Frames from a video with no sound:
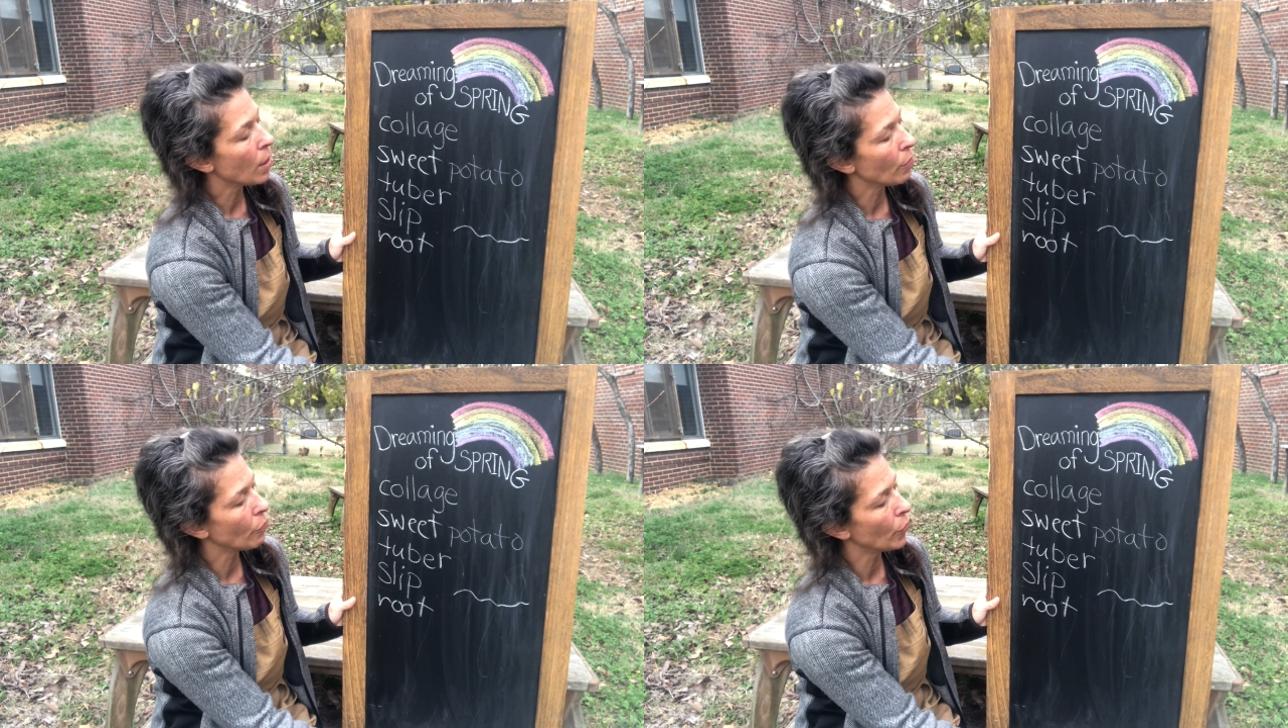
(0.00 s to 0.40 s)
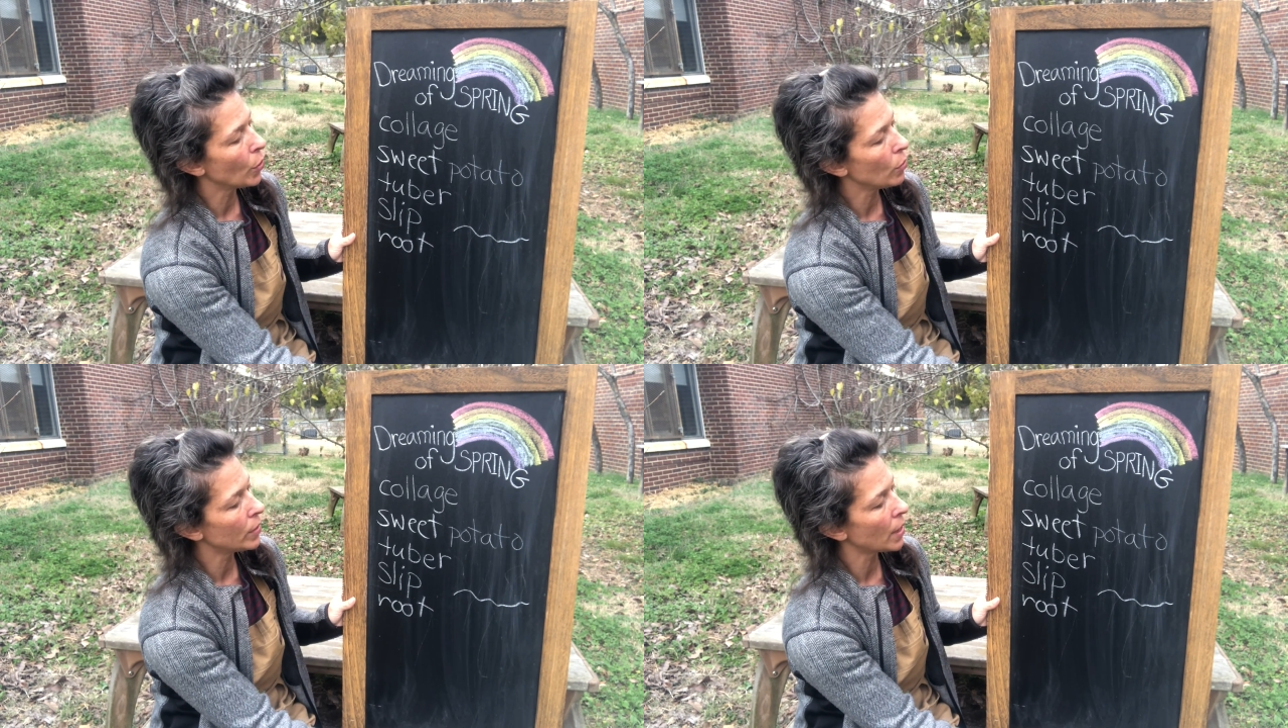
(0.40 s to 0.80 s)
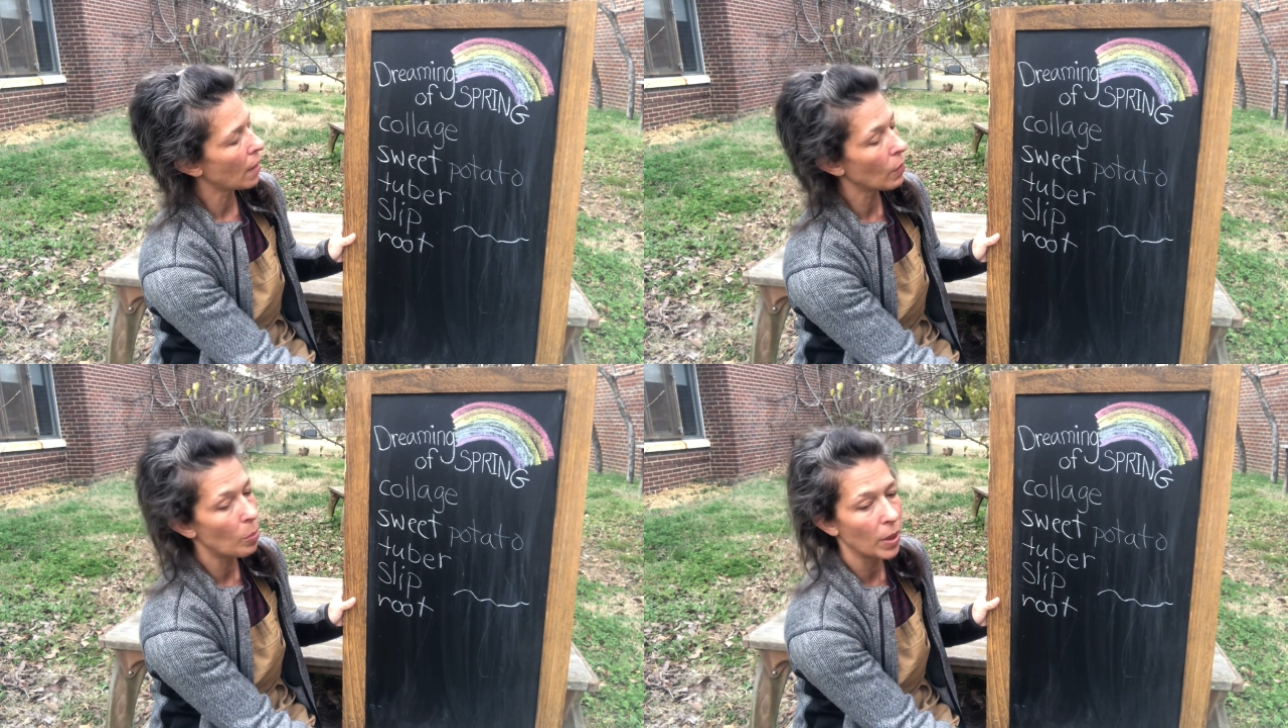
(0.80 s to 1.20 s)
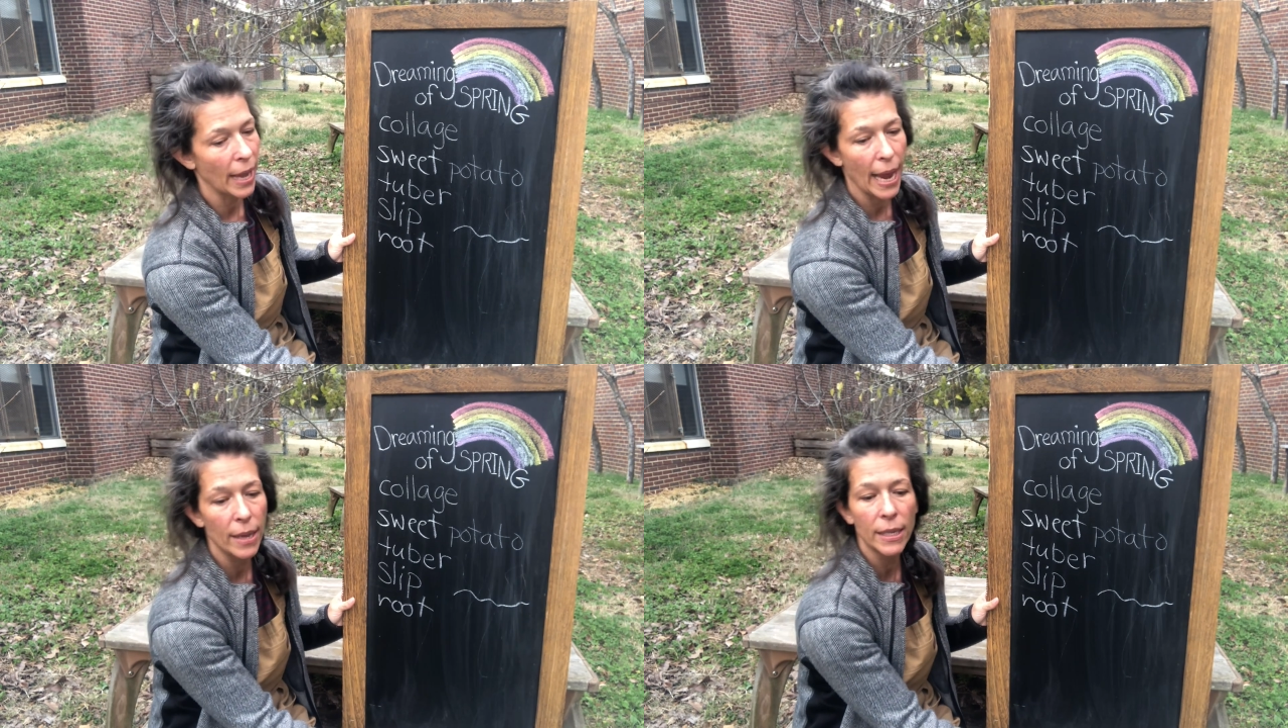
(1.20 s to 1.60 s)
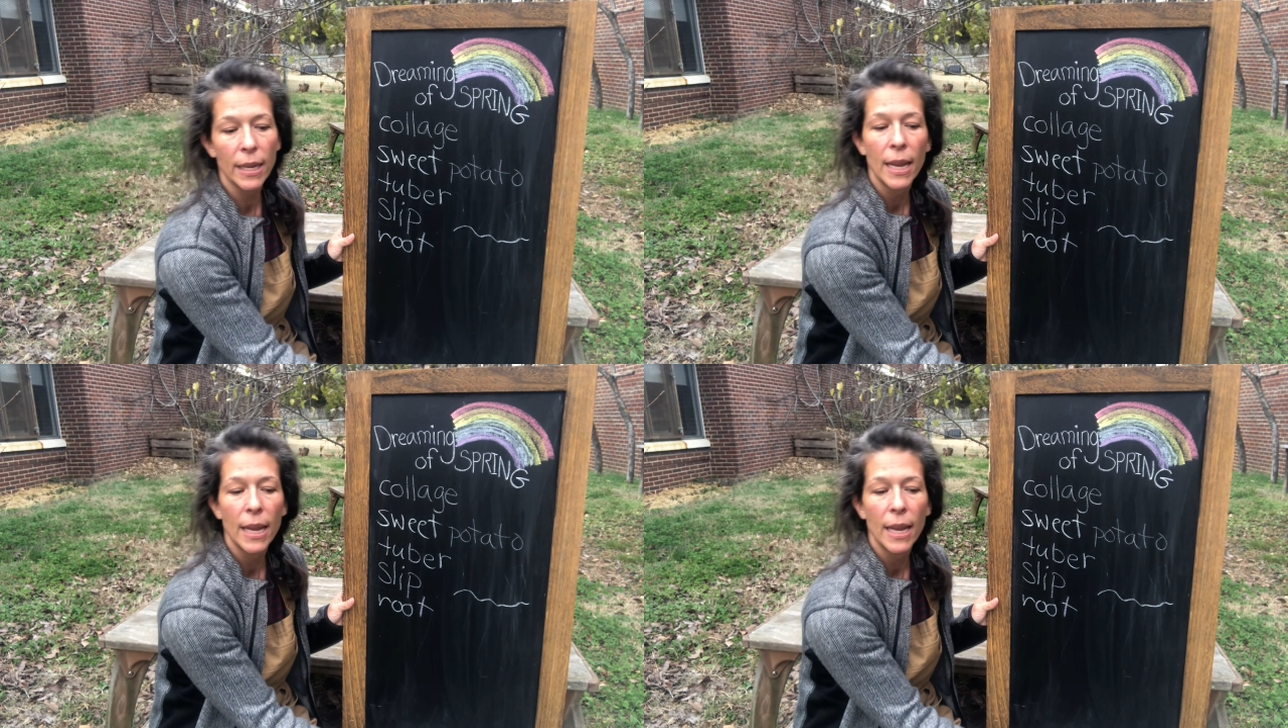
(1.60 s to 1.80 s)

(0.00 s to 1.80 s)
the root of a plant